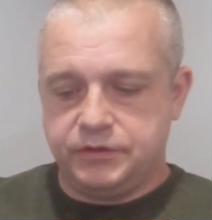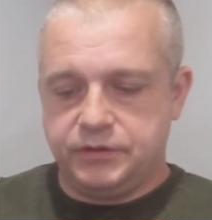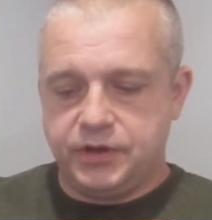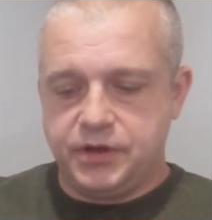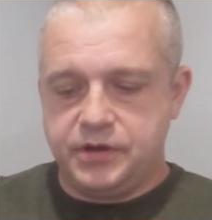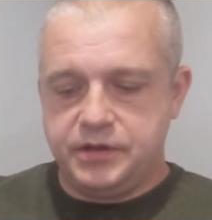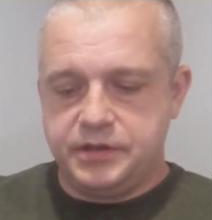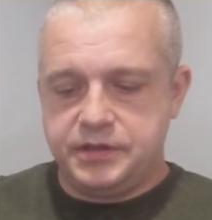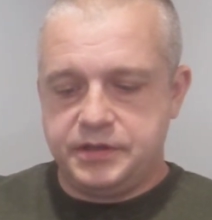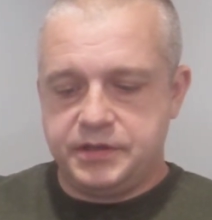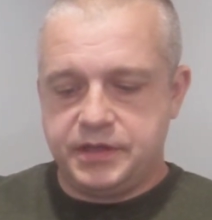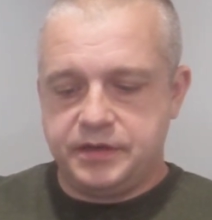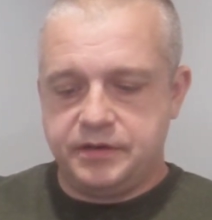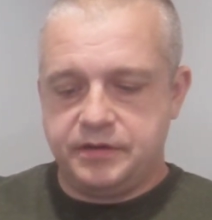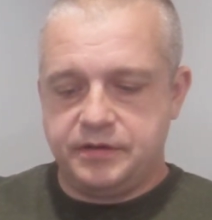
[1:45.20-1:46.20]
down in the
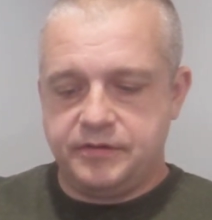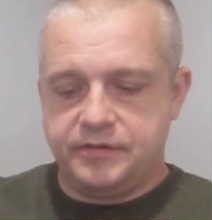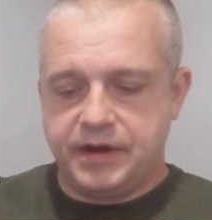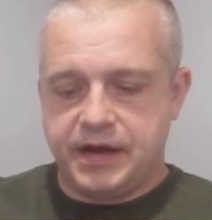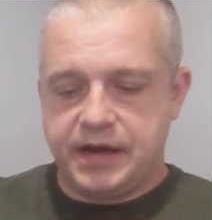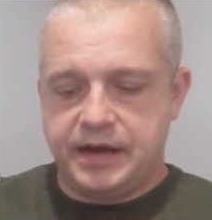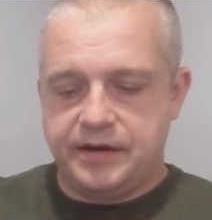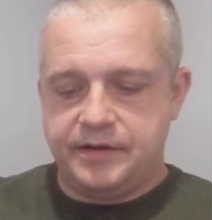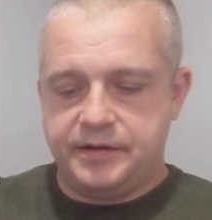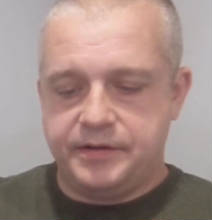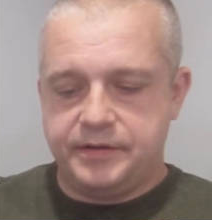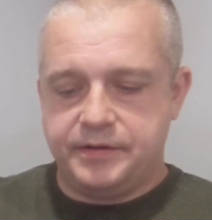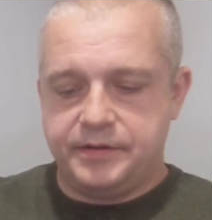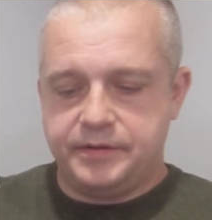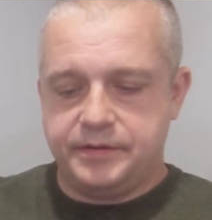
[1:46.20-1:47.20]
centre of
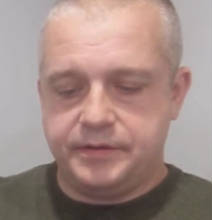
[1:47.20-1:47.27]
Ireland.